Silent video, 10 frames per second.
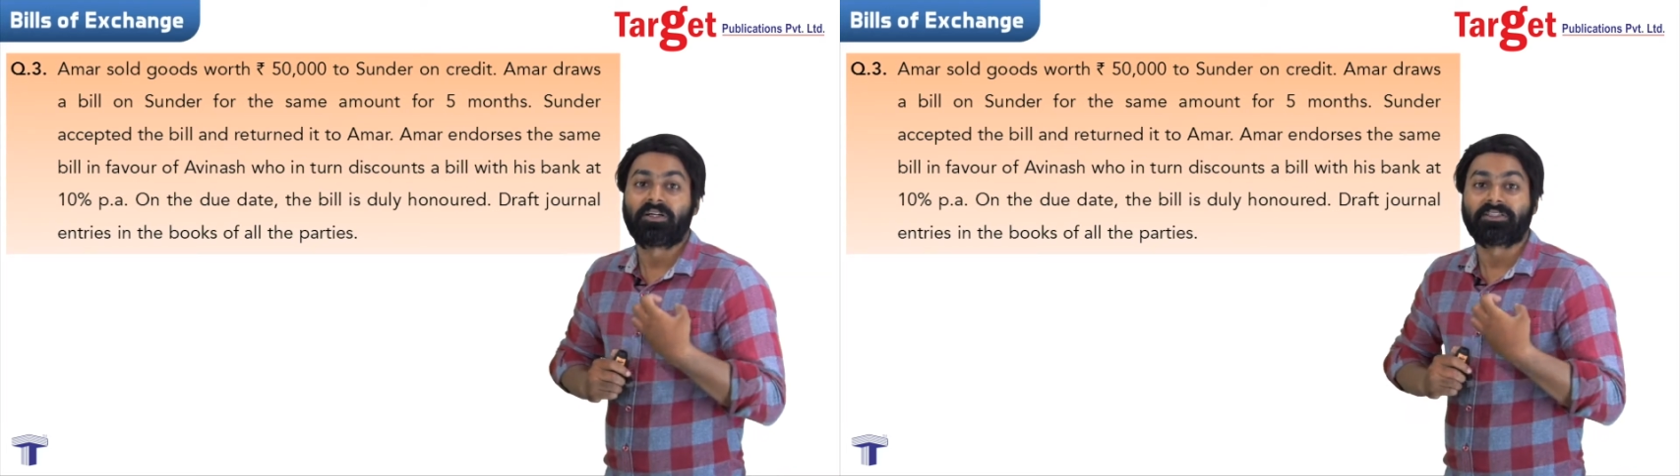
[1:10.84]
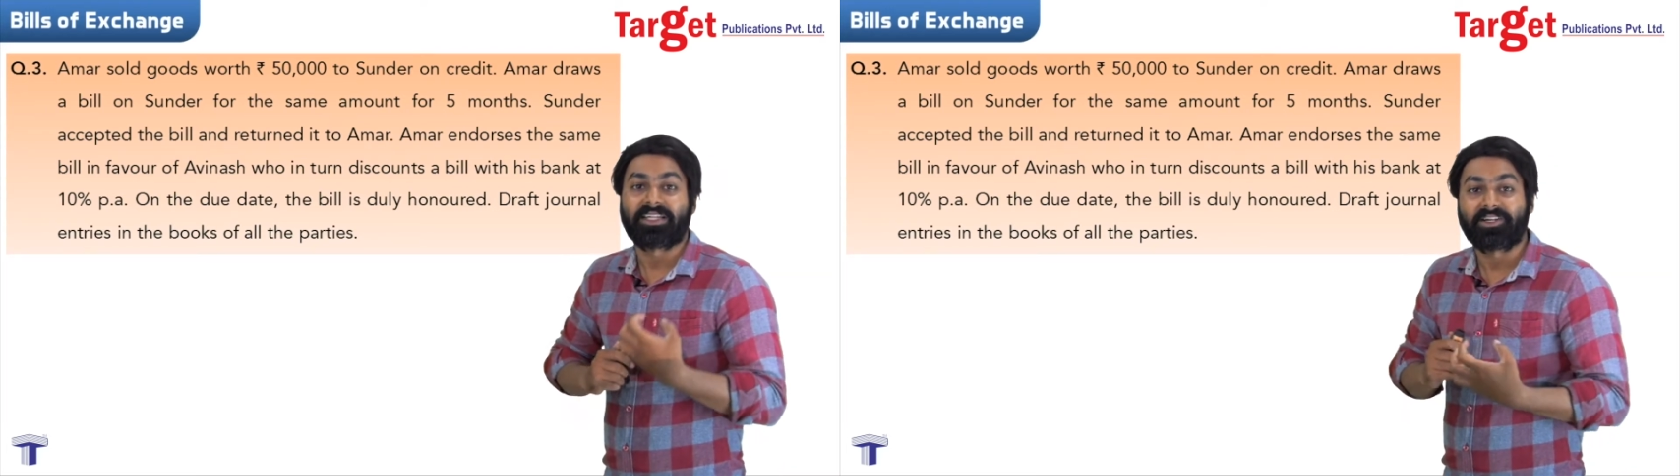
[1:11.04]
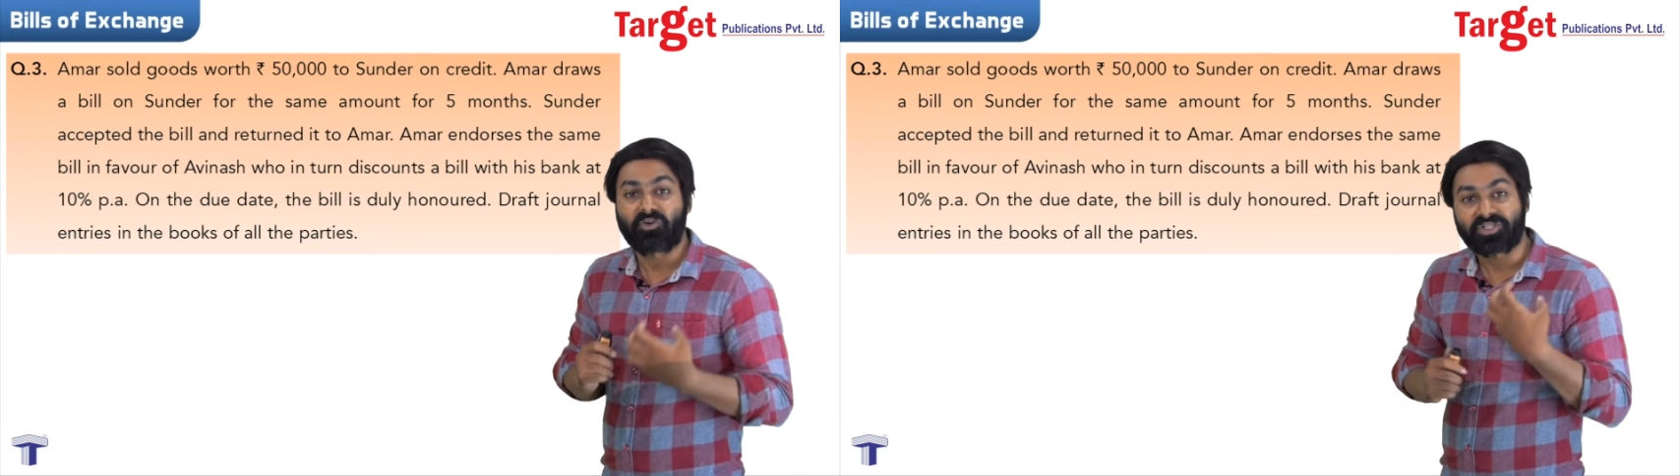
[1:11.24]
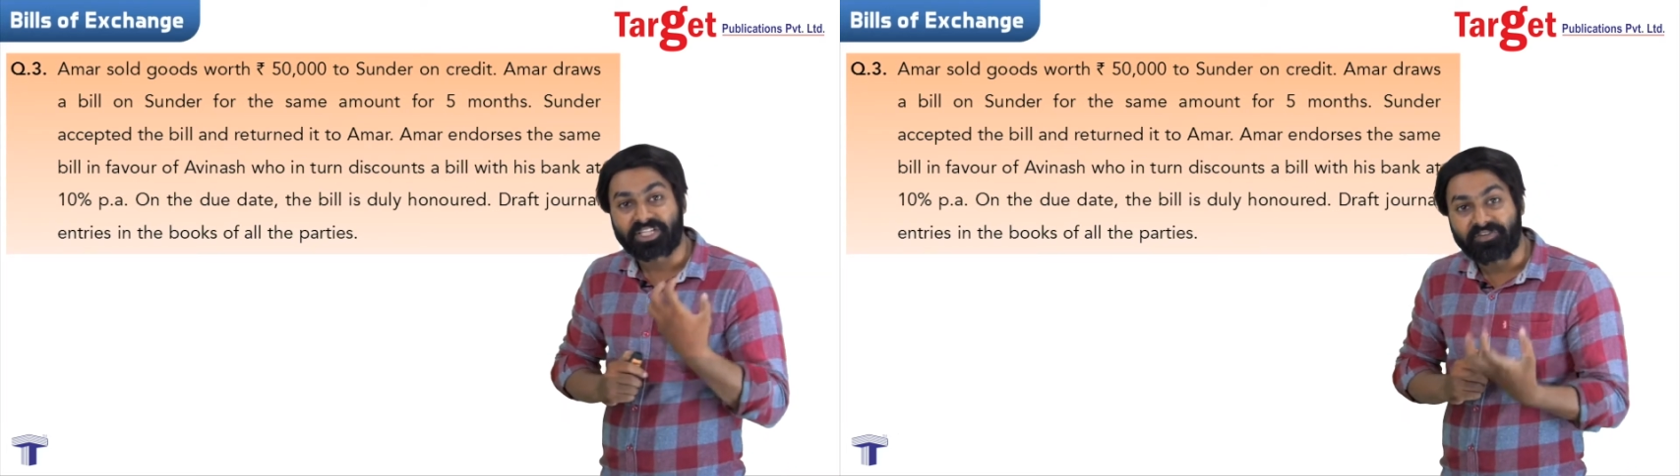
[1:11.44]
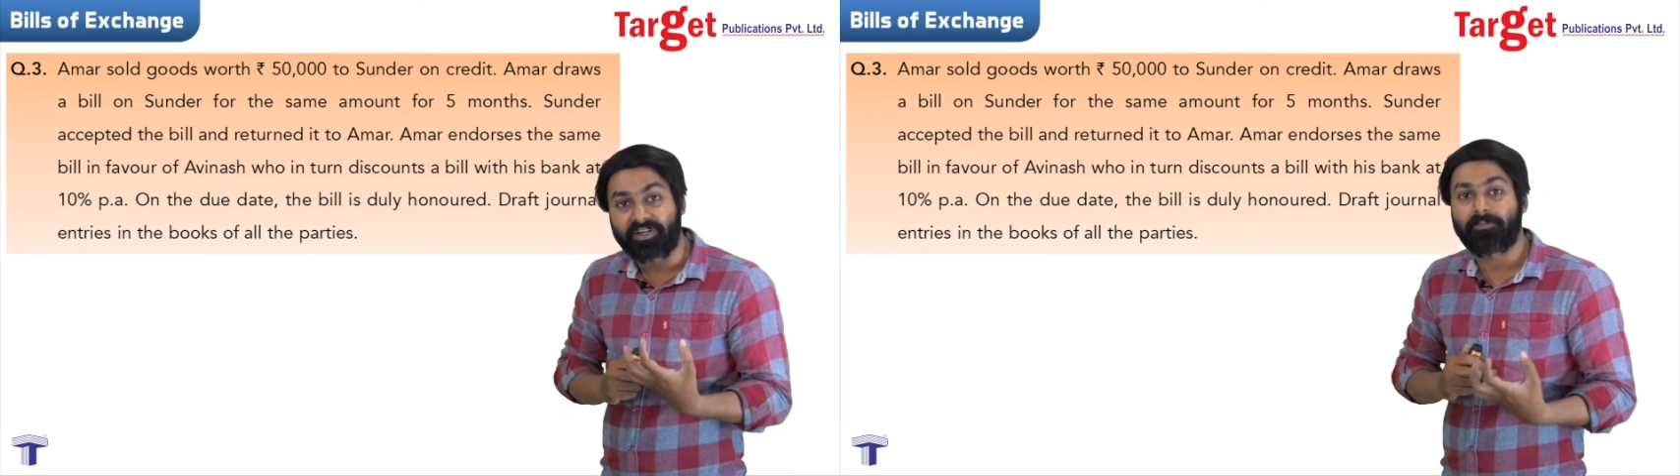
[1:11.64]
then it was
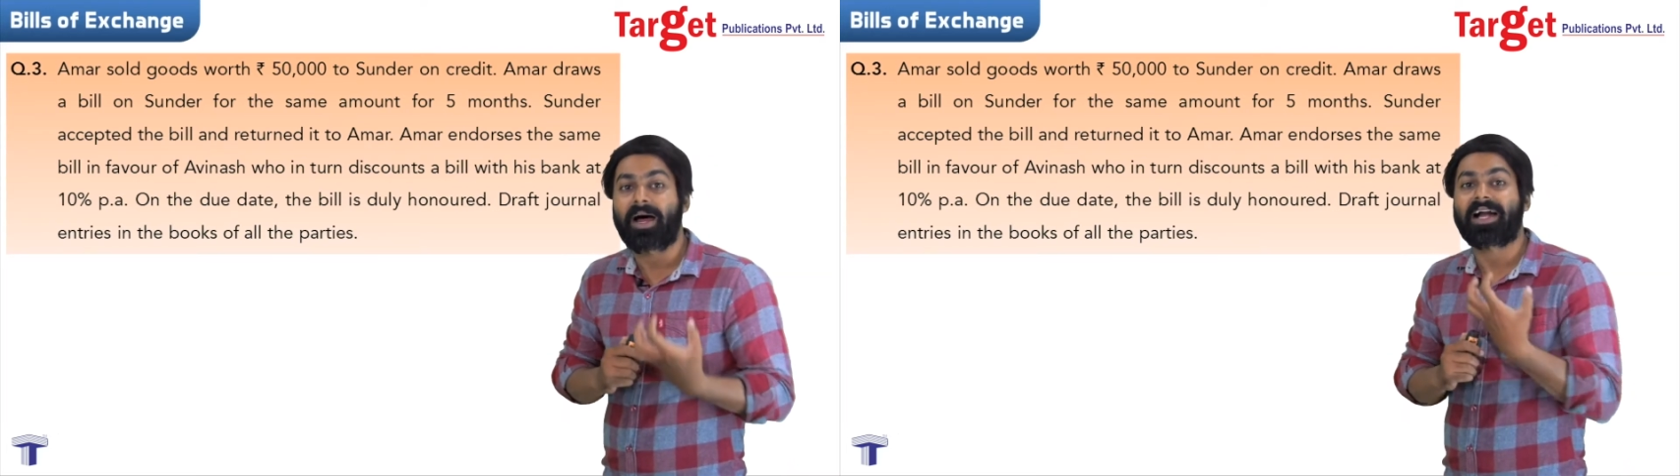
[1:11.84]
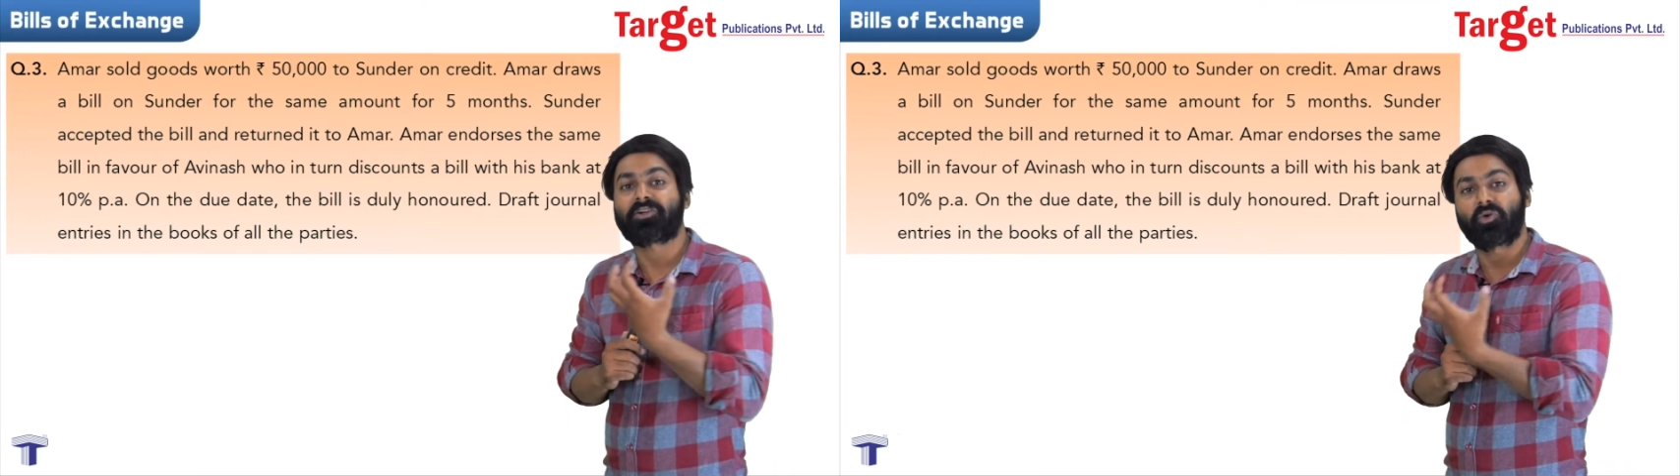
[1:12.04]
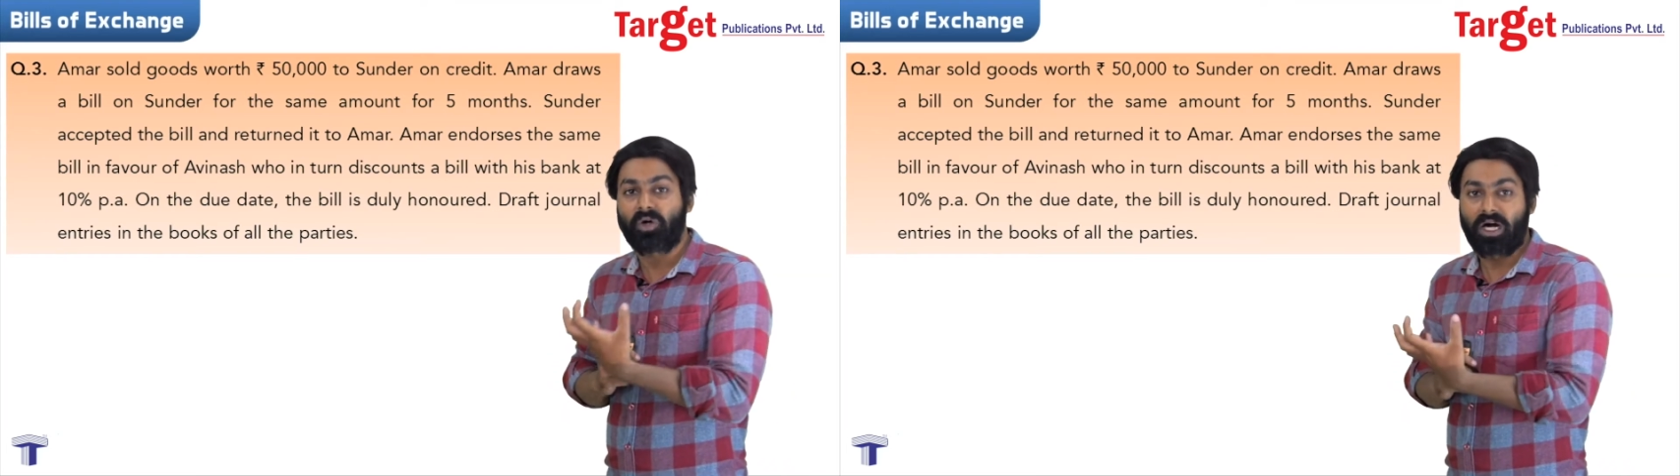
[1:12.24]
given back to